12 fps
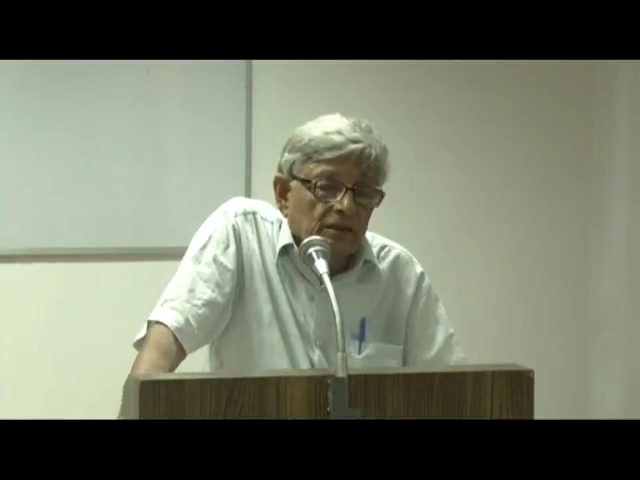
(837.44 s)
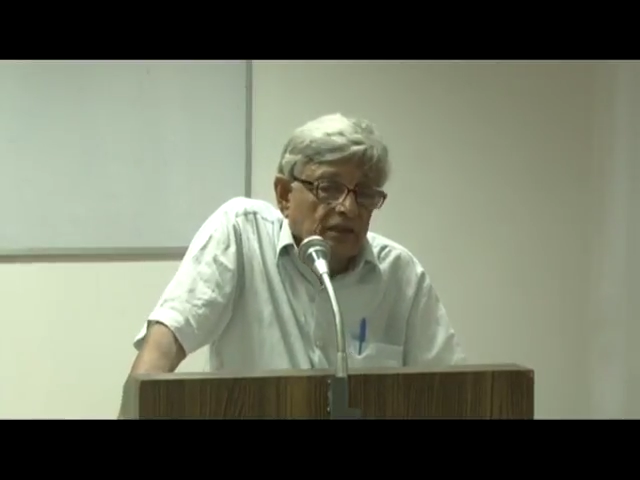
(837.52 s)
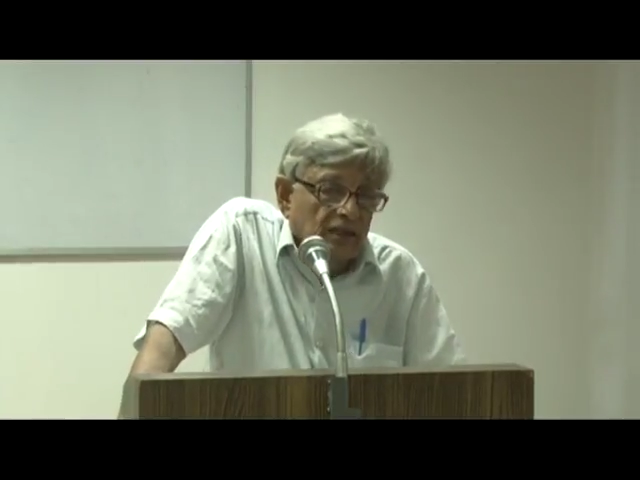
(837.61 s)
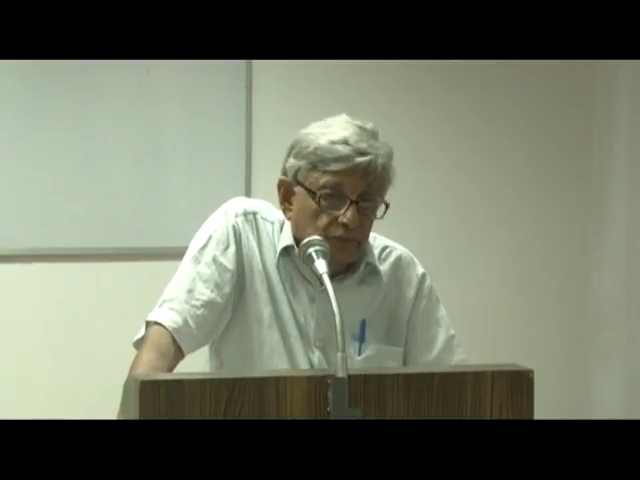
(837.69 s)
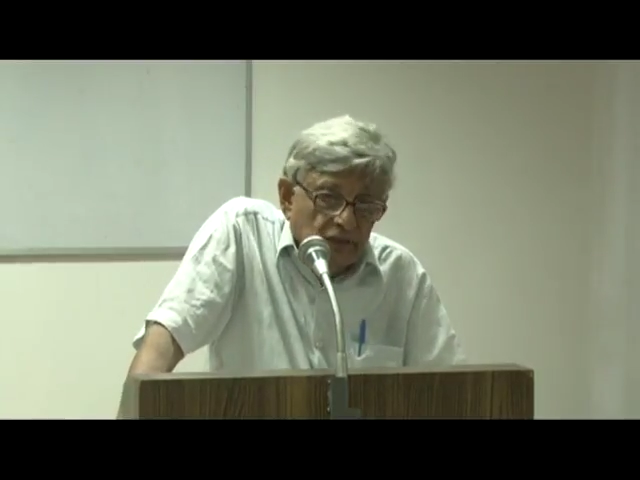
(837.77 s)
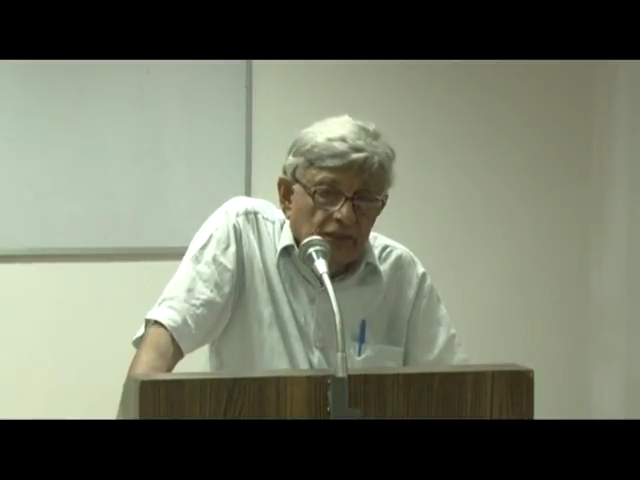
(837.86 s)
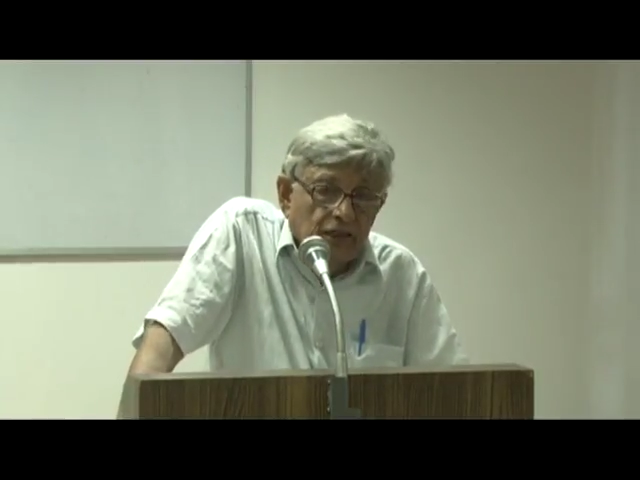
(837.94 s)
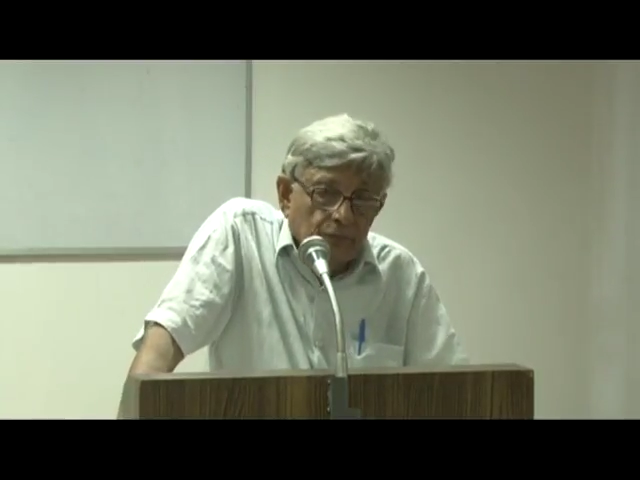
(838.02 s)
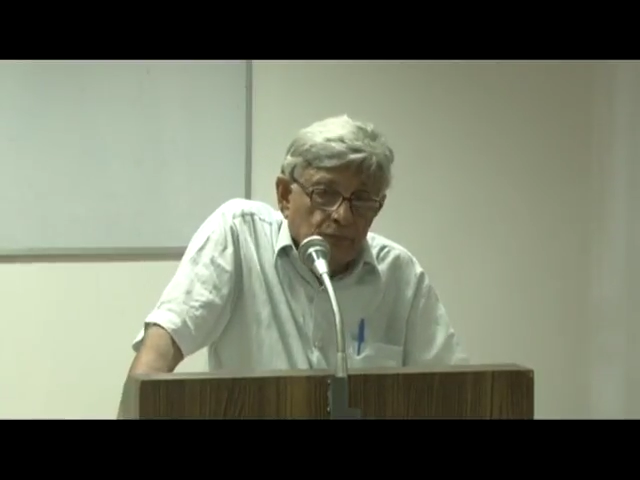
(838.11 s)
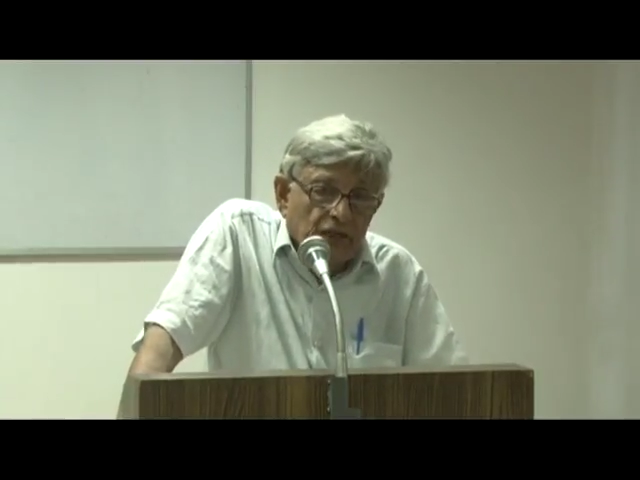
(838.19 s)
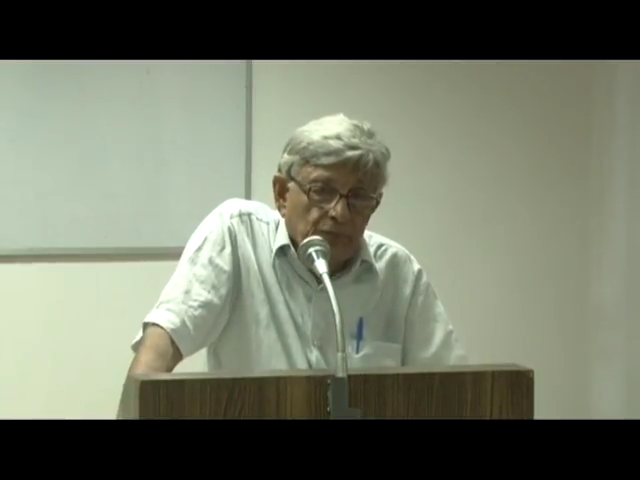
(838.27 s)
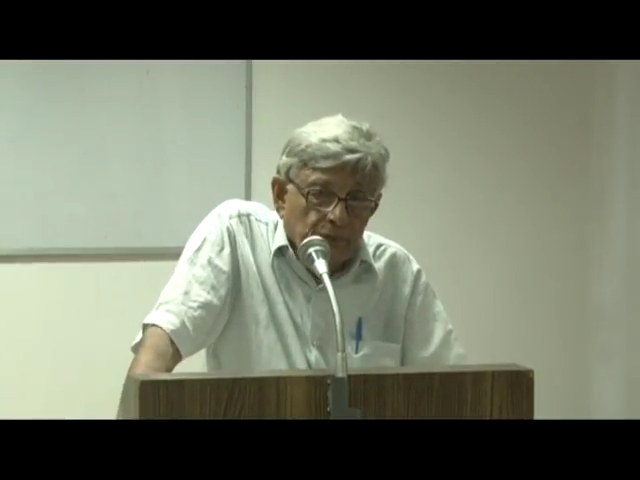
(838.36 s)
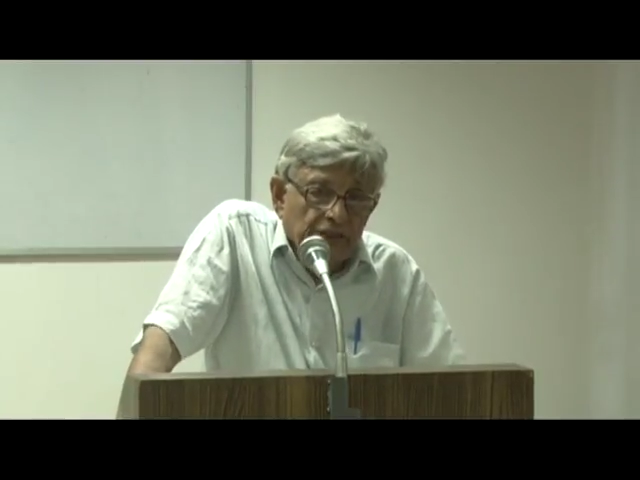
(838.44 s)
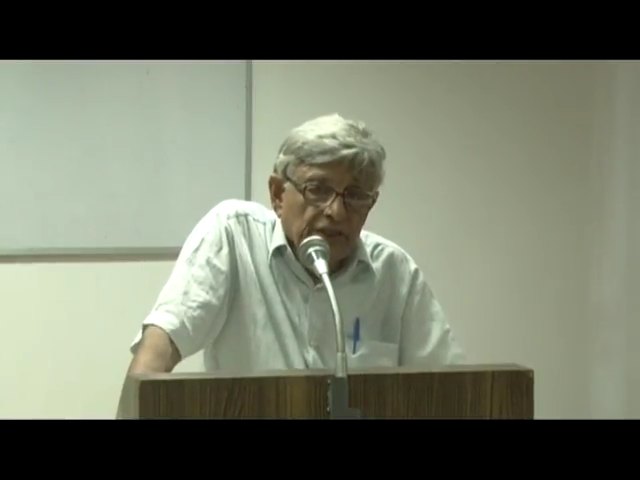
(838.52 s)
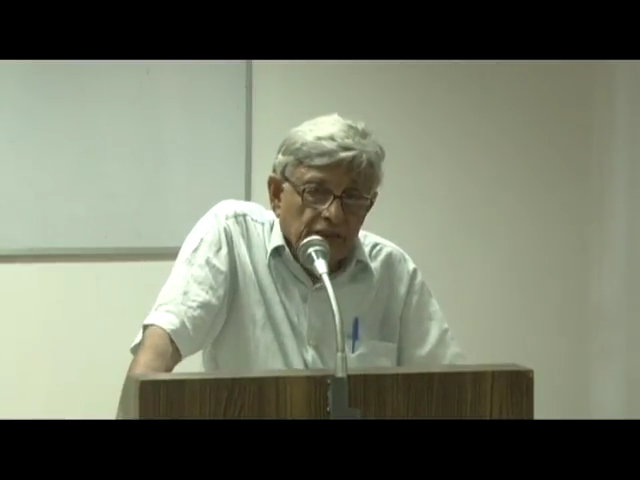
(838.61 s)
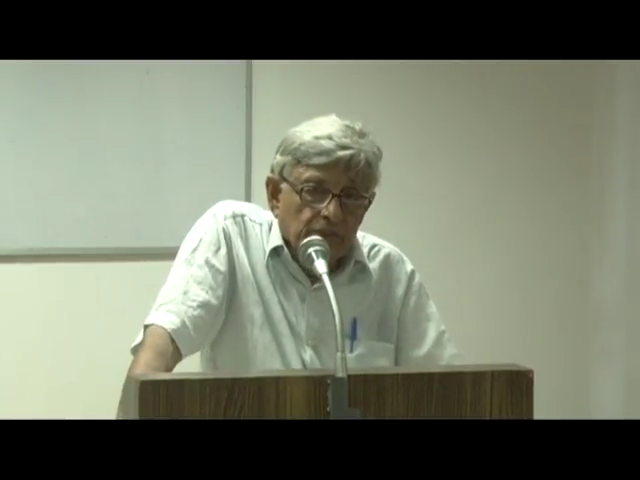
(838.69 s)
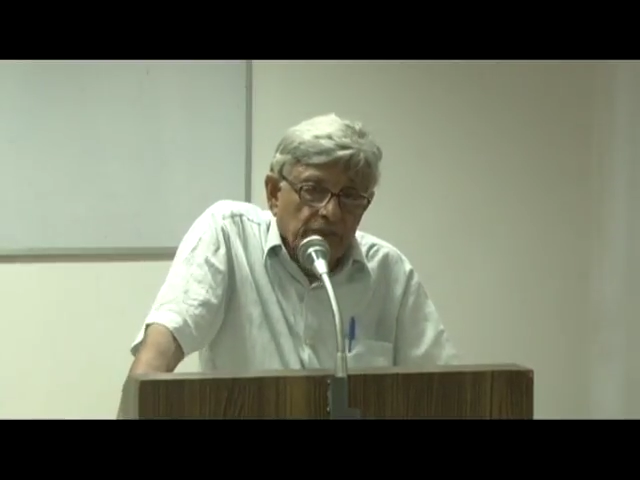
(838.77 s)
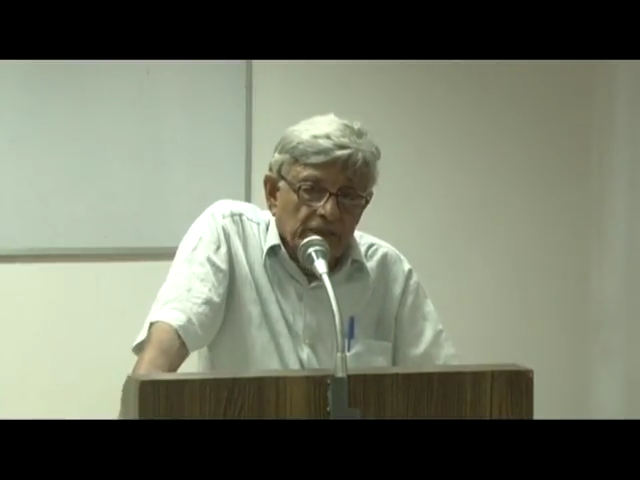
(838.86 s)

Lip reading: have been helped by printing